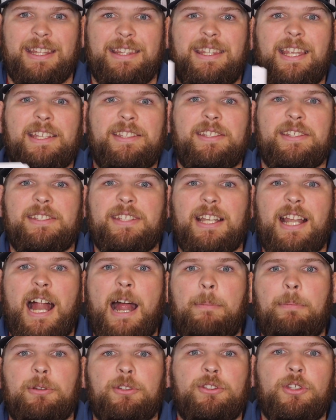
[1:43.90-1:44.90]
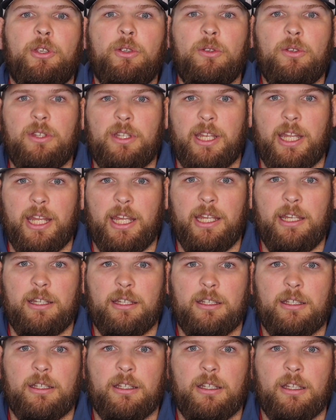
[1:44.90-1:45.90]
This is an opportunity
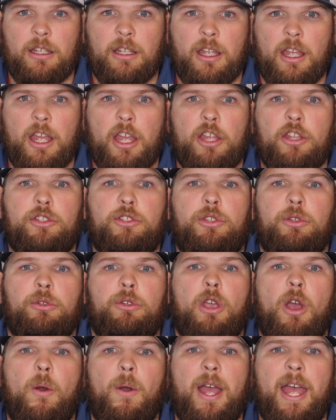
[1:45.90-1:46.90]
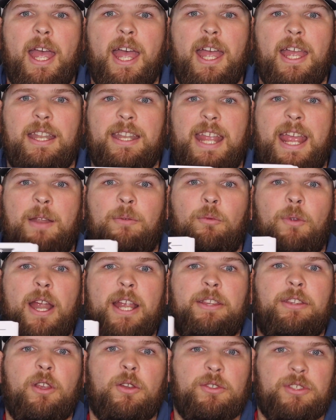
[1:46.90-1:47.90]
to go ahead and
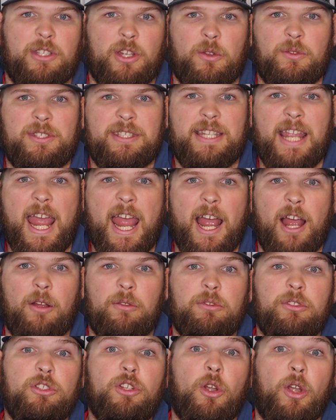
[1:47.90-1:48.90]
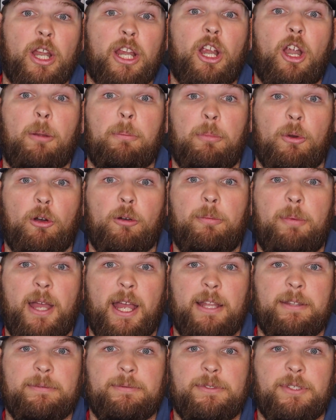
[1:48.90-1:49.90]
write those notes down during our
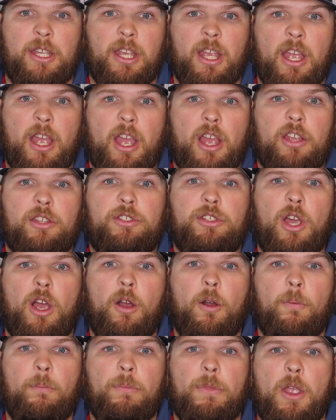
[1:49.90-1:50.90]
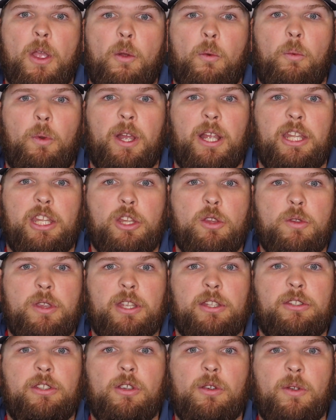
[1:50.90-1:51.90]
bullpens. So what you
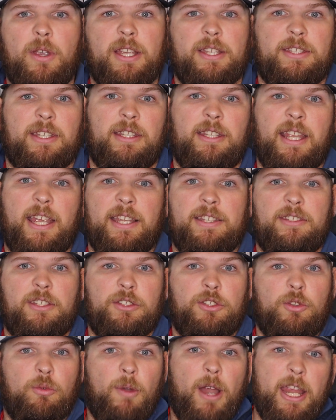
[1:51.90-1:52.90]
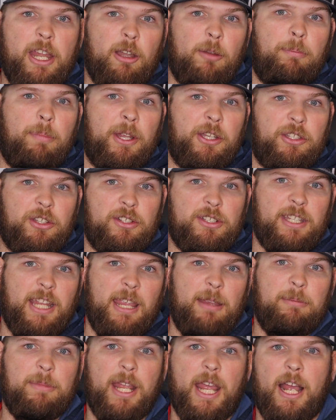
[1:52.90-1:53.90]
can do is you write your pitcher's
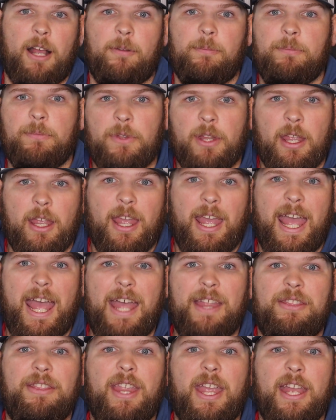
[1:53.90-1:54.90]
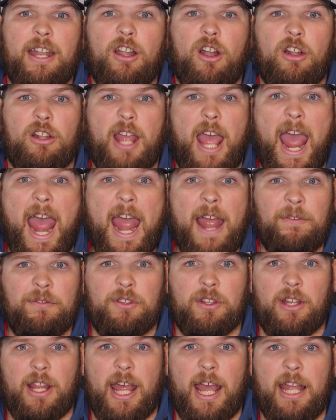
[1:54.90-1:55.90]
name down, and then
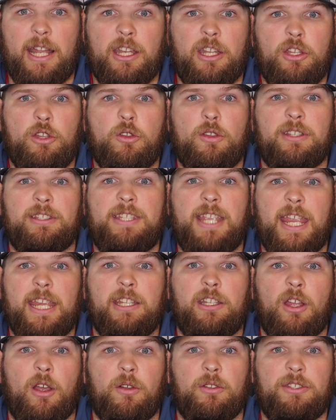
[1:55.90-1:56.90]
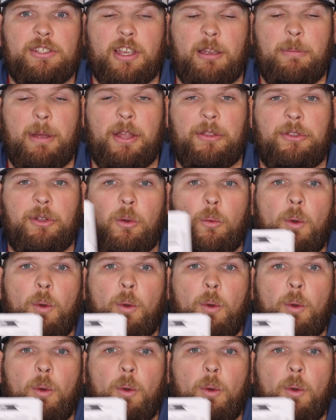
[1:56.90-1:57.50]
after that, you can take notes about their